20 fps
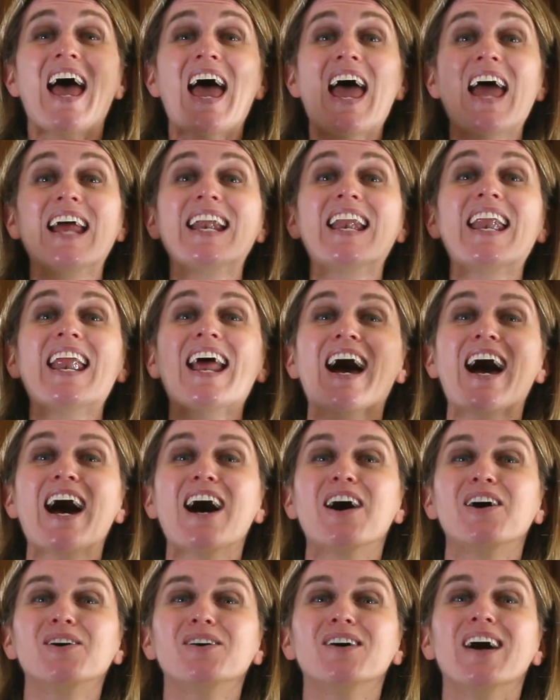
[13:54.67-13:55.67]
And
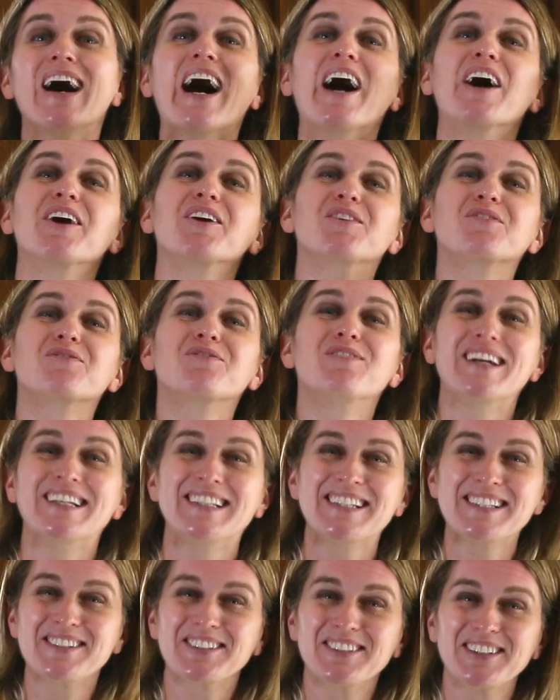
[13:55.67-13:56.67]
now, are you
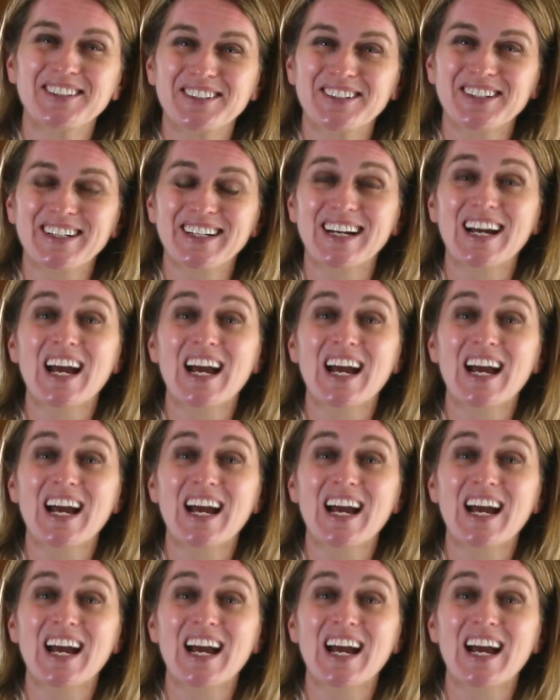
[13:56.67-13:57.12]
ready to cook?